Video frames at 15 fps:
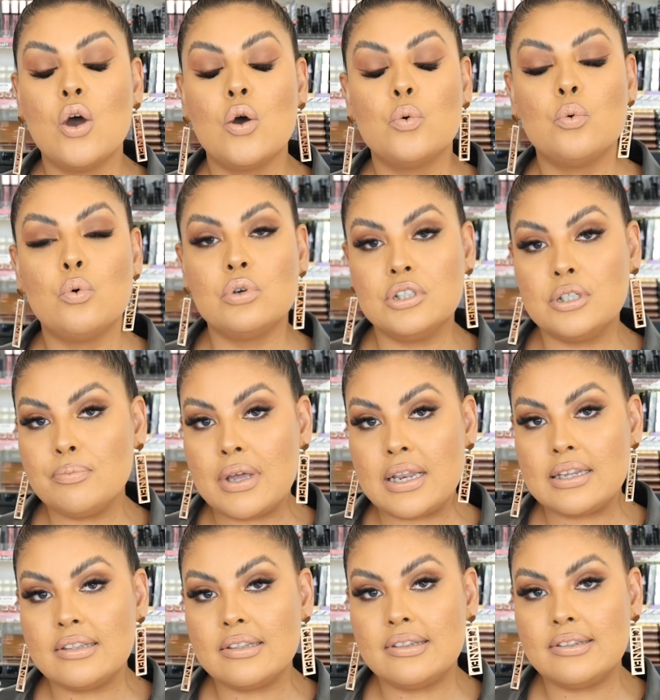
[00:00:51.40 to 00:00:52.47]

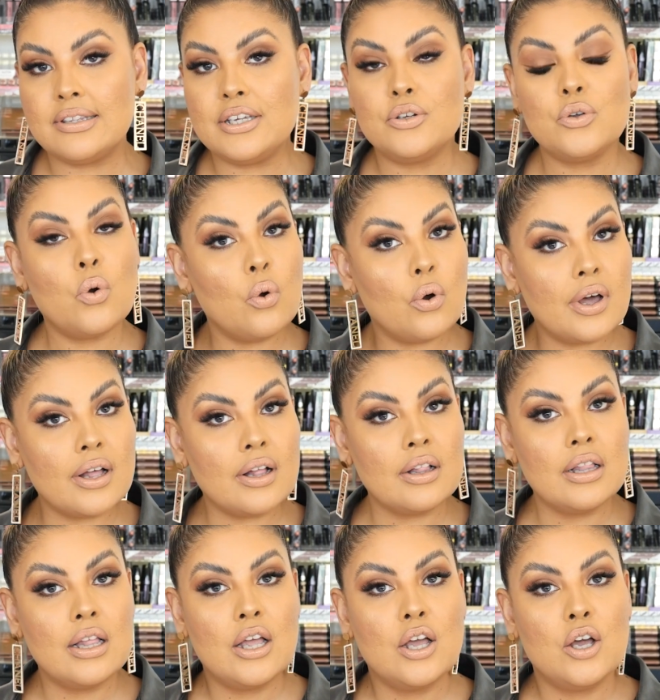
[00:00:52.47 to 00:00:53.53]
watermelon seed
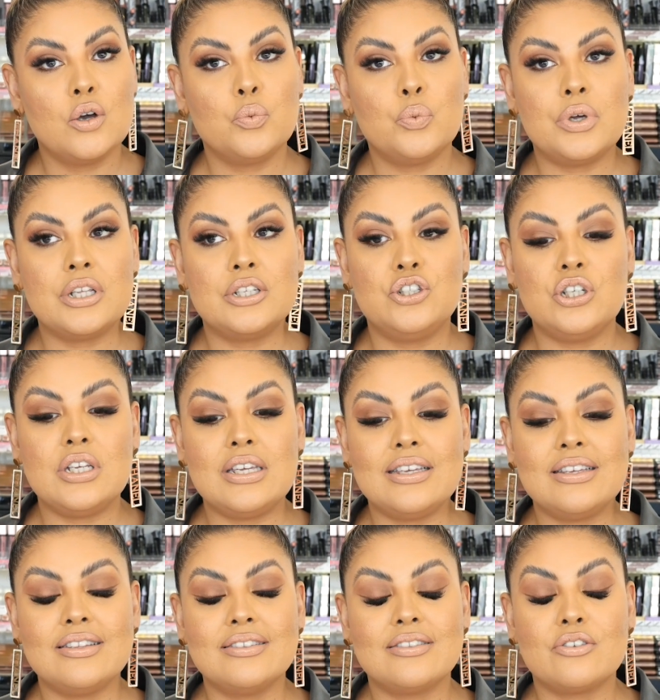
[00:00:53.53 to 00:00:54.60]
oil, which
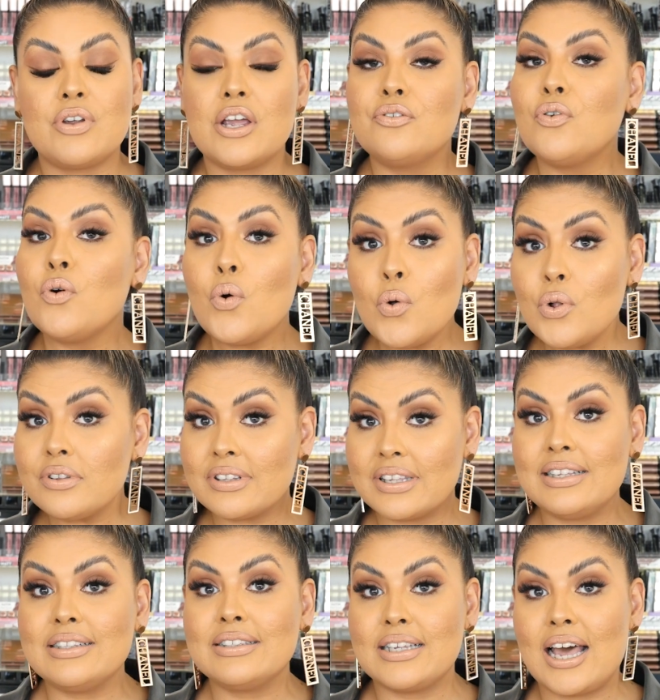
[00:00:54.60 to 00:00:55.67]
is great for all
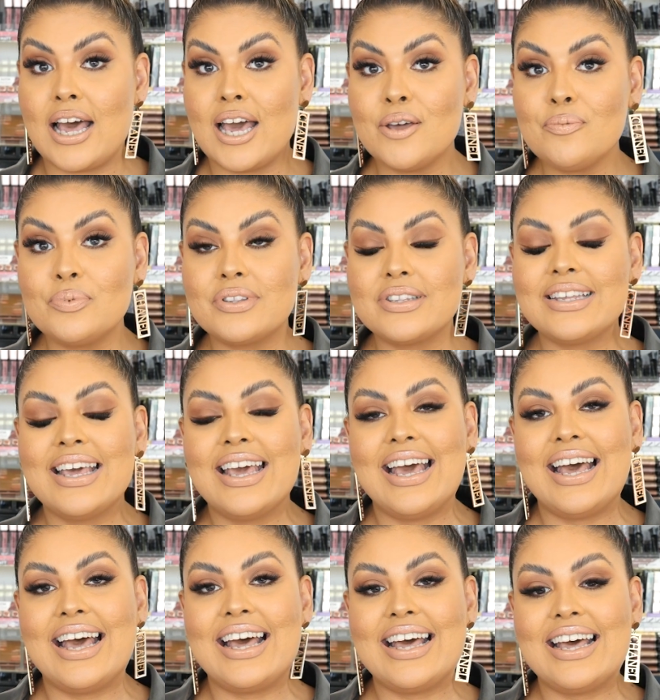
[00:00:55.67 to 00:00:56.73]
skin types.
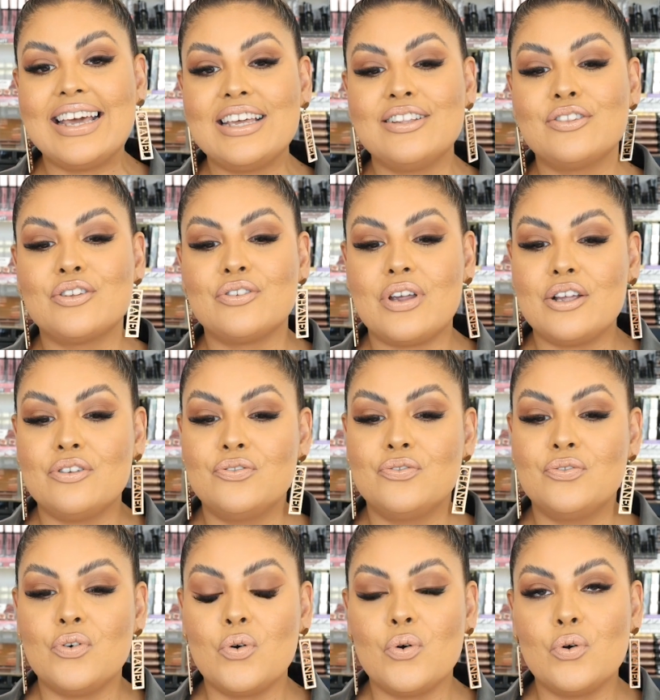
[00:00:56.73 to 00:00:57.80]
It's great
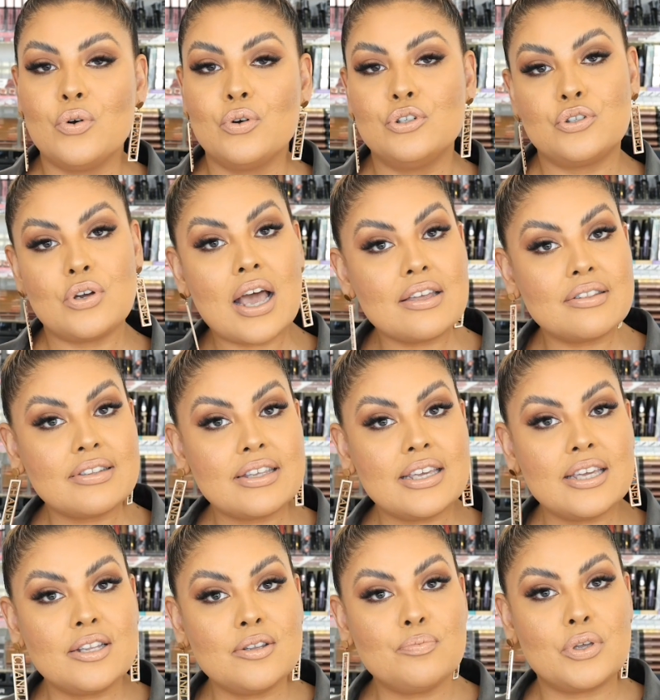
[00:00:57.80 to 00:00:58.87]
for dry
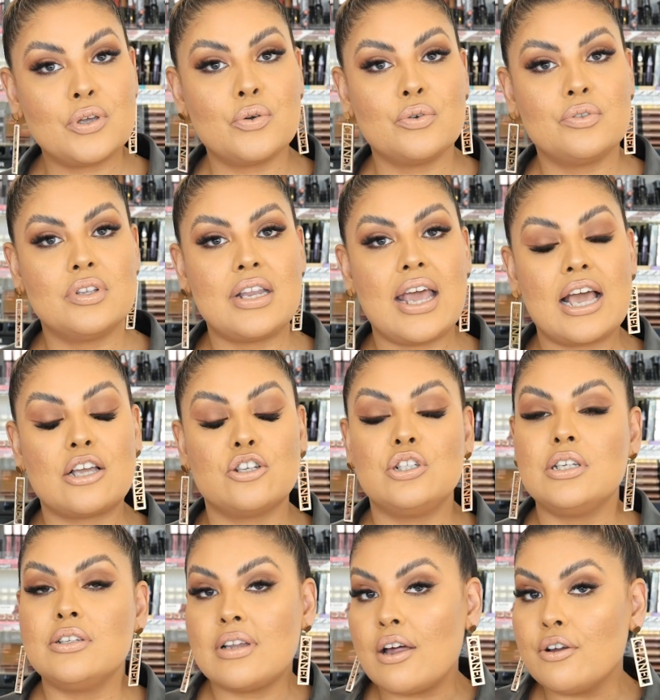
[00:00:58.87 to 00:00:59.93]
skin because it
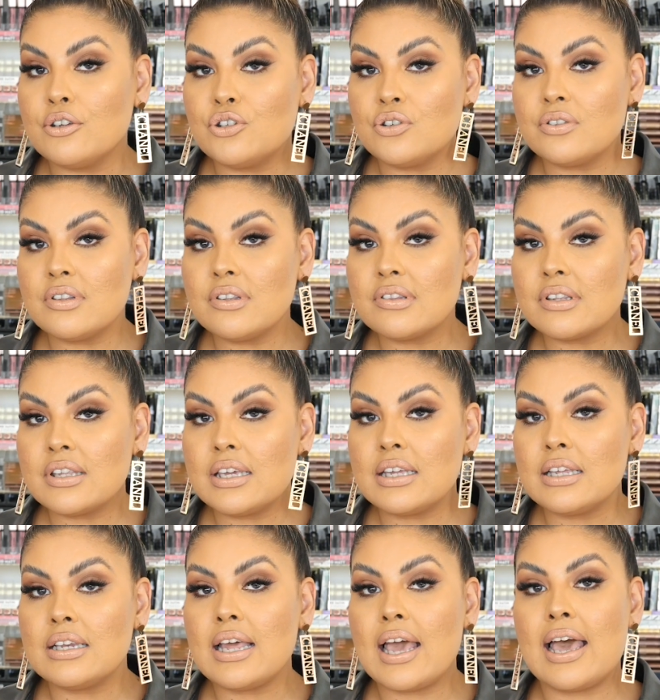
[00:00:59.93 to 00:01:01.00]
actually nourishes the
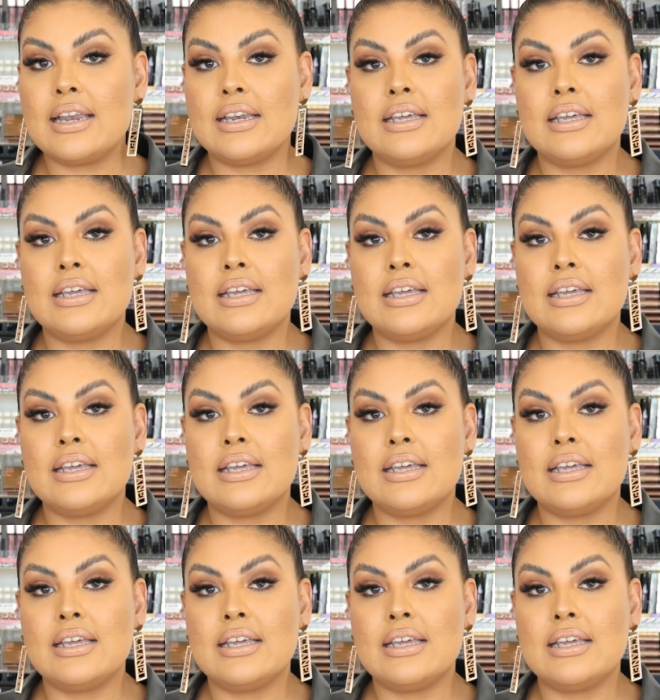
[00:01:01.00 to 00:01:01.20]
skin, and